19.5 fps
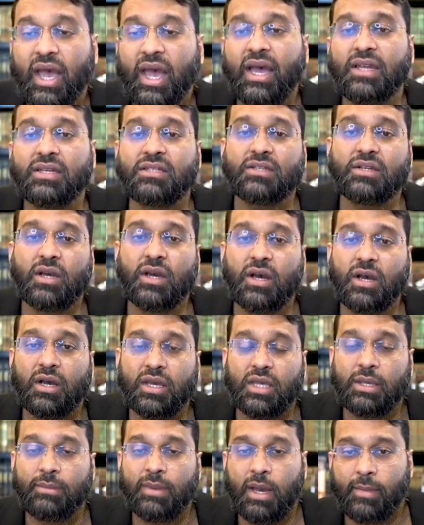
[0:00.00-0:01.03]
and
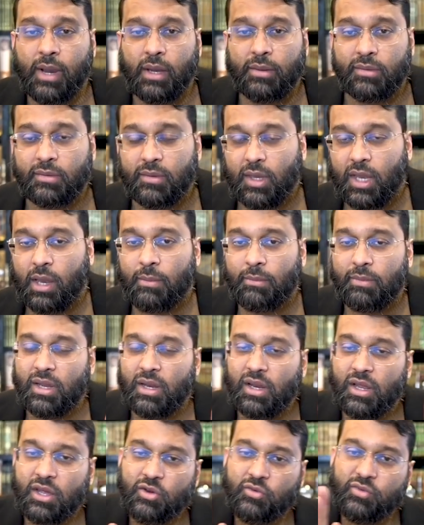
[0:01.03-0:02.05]
uh, Imam Ahmad ibn
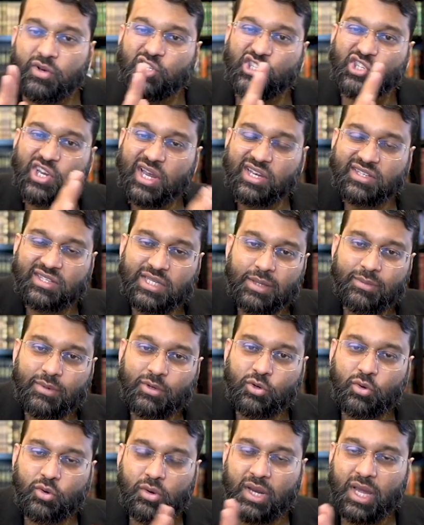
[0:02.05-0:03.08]
Hanbal rejects
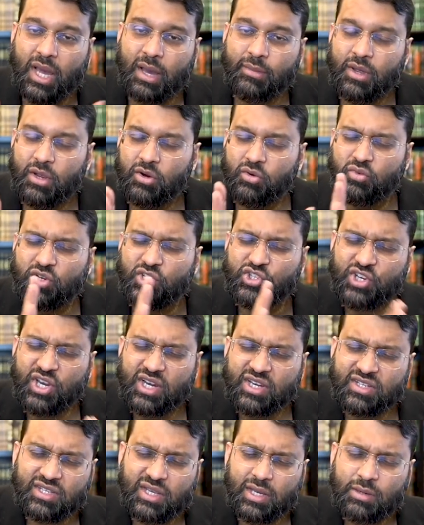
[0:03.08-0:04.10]
Ibn Kullab,
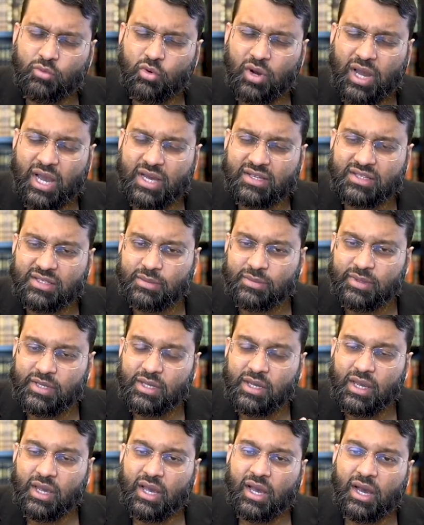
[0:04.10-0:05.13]
rejects Al-Muhasibi.
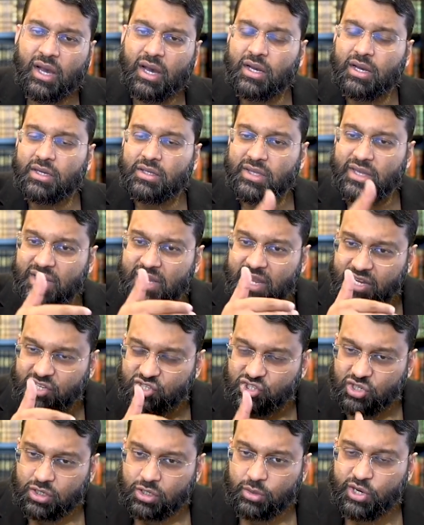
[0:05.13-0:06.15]
Uh, the next
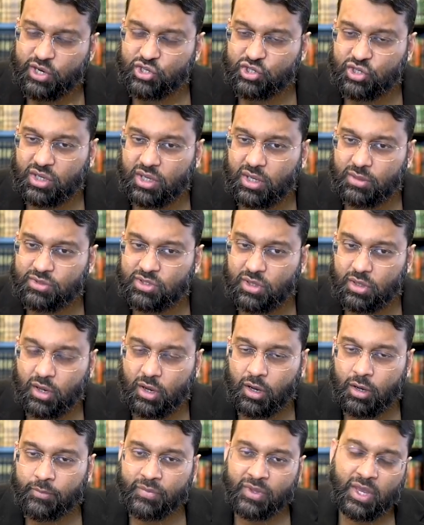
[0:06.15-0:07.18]
generation comes
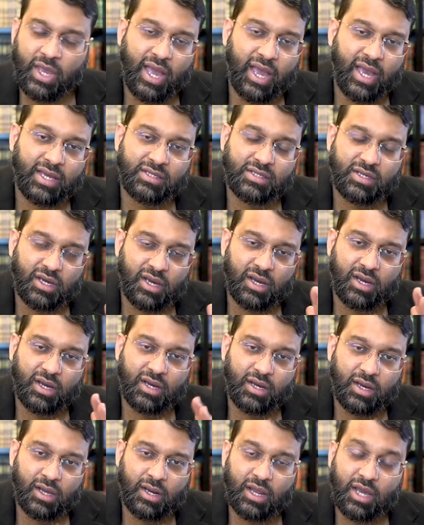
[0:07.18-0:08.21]
along, and
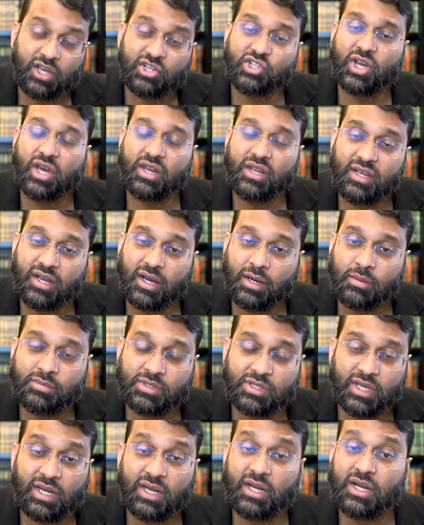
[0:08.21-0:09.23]
uh, Al-Ash'ari comes,
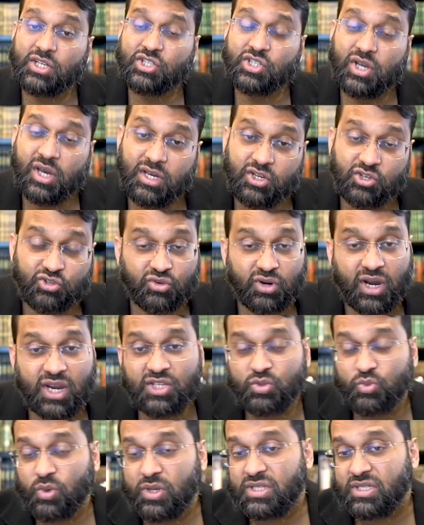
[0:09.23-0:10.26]
and Al-Ash'ari
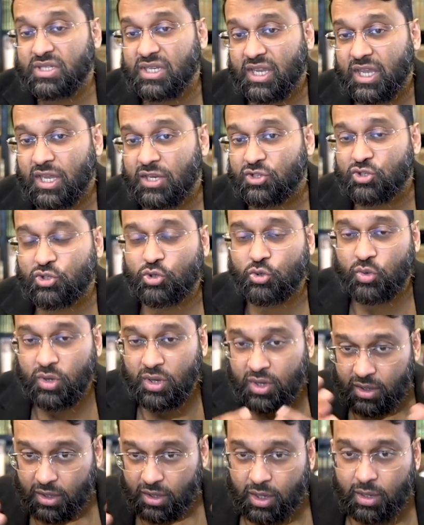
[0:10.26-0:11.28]
tries once again to uh,
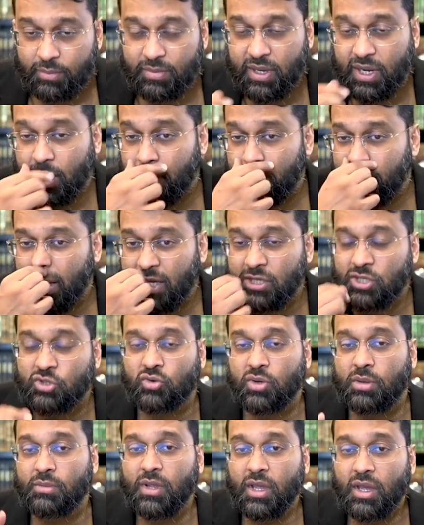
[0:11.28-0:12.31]
become
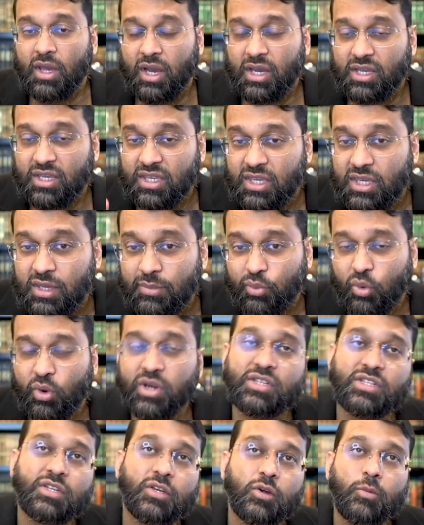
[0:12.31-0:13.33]
mainstream. A key
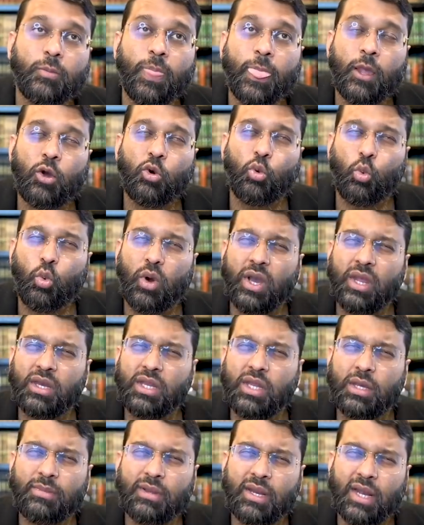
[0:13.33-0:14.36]
point here: when
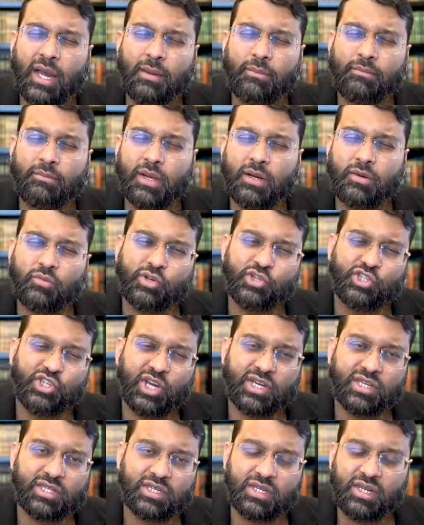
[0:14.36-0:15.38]
Ibn Hanbal
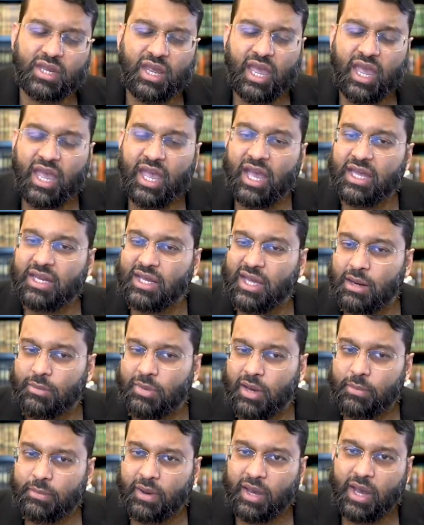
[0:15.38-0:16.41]
rejected and
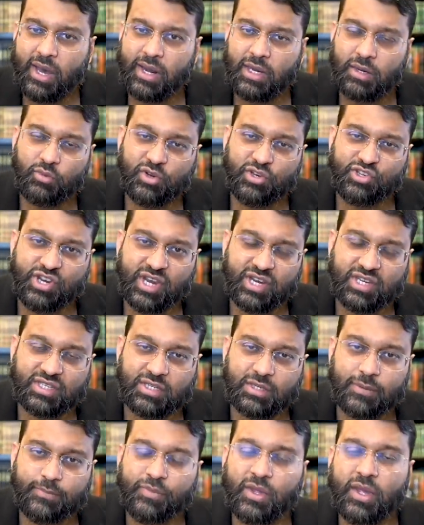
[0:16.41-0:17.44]
Al-Barbahari
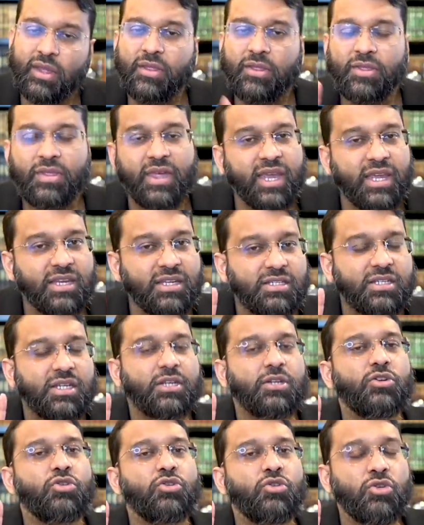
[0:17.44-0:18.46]
rejected, they
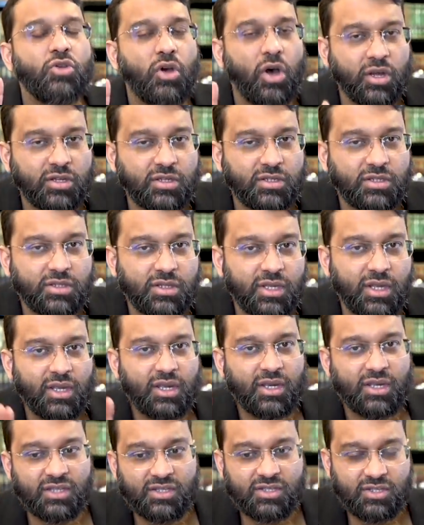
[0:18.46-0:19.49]
did not
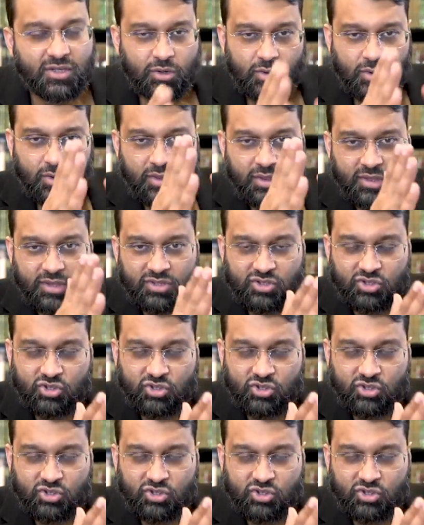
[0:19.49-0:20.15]
consider this